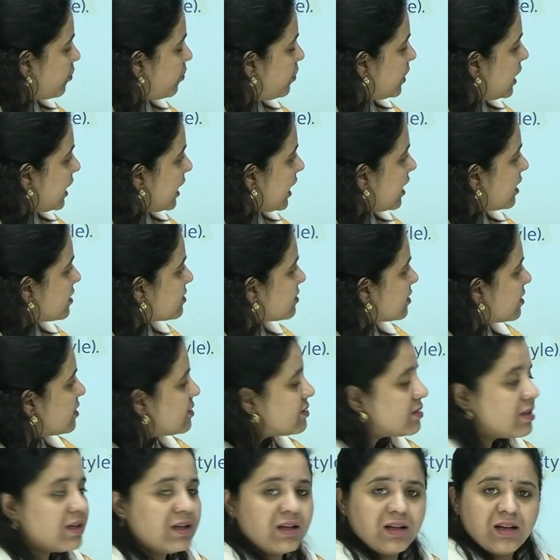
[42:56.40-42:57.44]
place
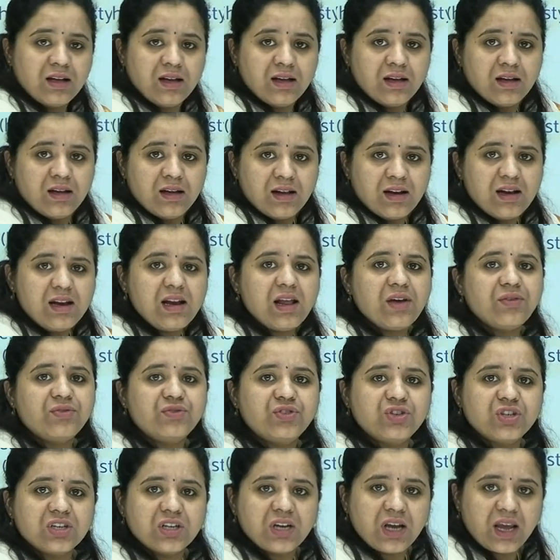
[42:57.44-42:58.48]
is
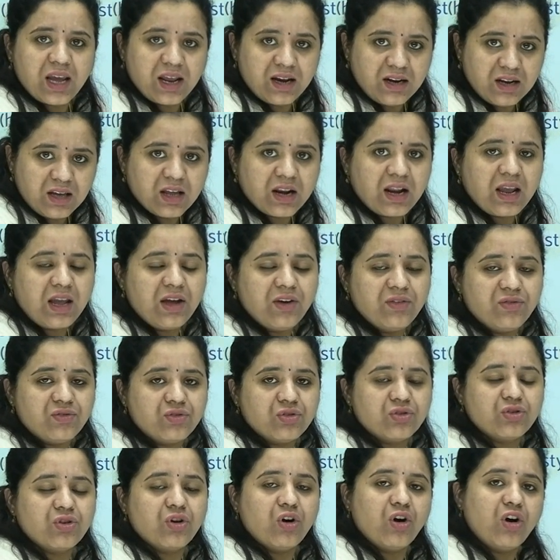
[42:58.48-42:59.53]
left
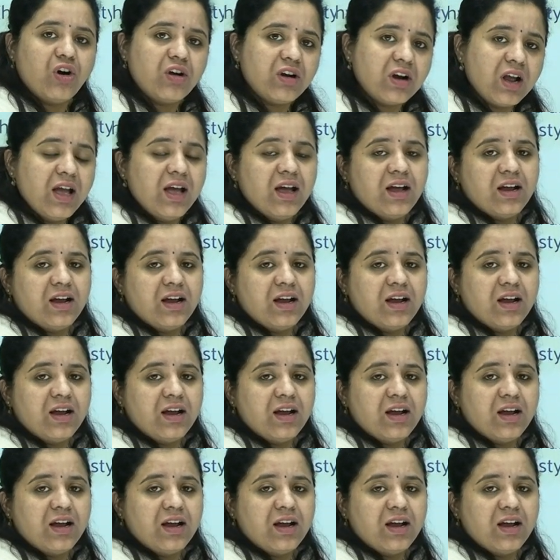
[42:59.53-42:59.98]
engraved or